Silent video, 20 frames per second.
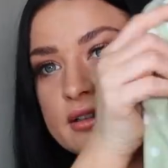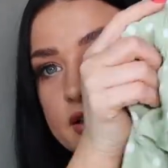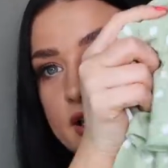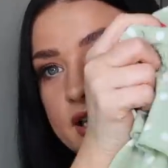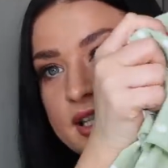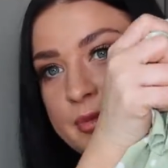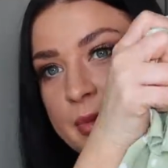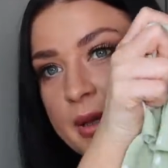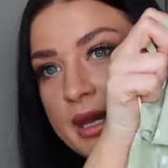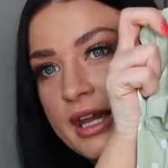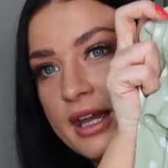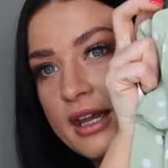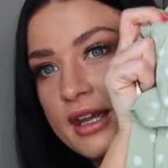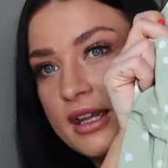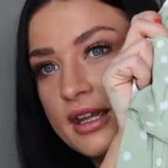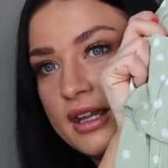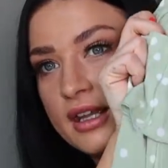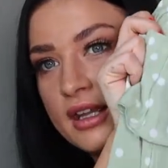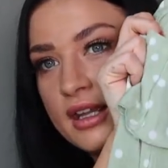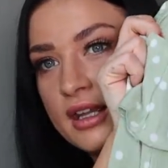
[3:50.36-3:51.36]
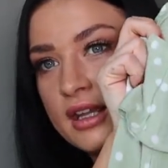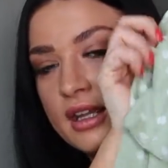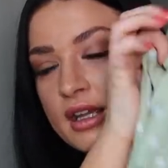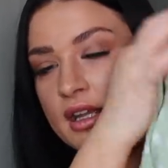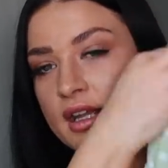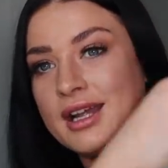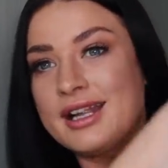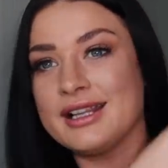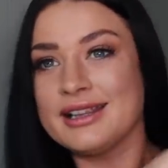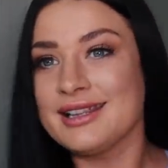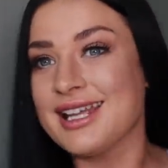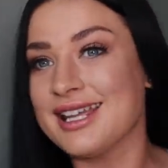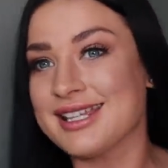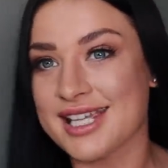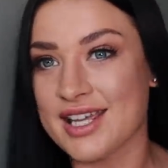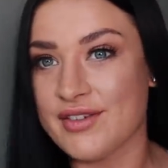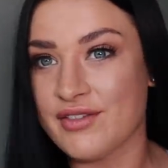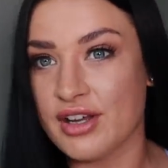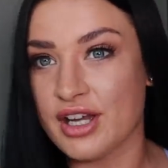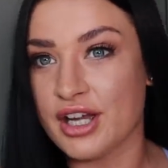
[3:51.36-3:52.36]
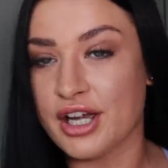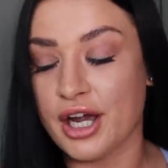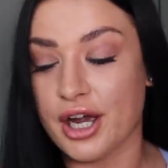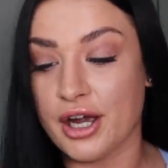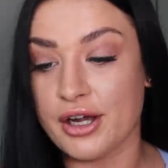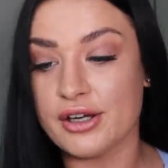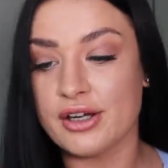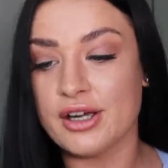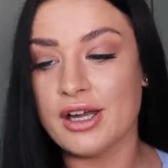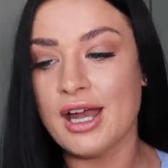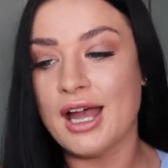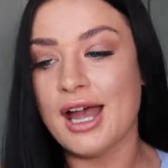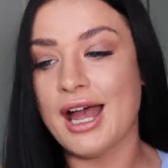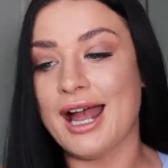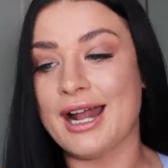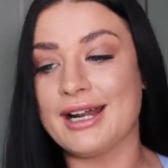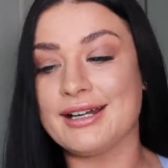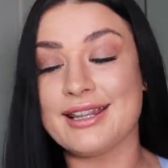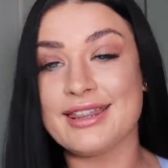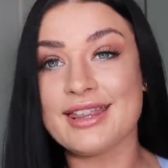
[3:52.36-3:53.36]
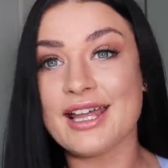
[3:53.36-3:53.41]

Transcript: this bit. Let's give it a go. And